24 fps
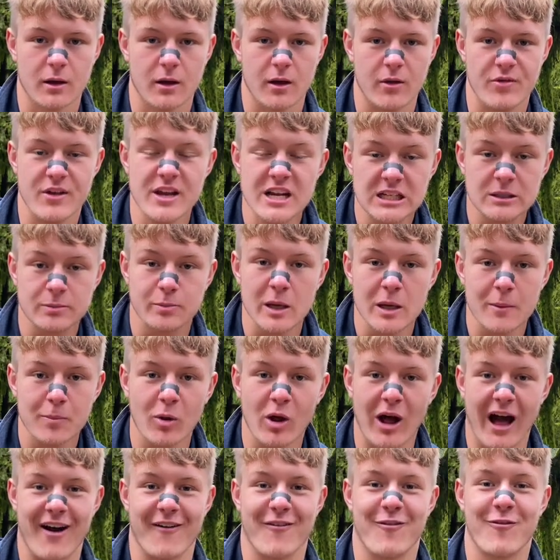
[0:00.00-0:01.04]
These people
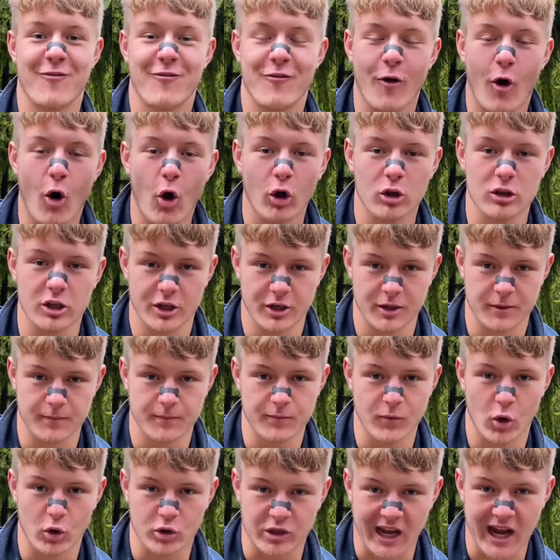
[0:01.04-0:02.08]
have fallen,
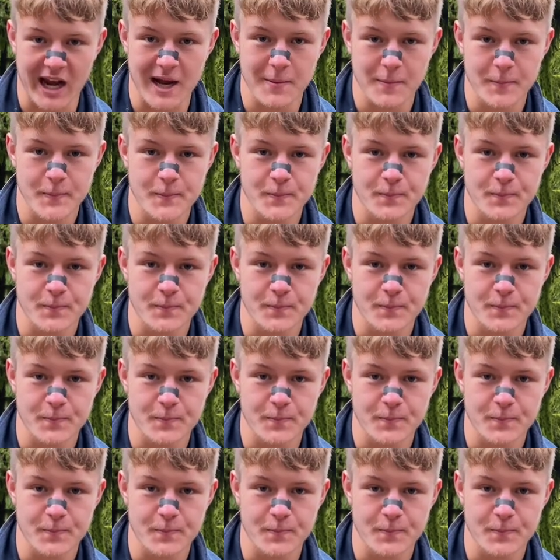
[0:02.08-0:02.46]
okay?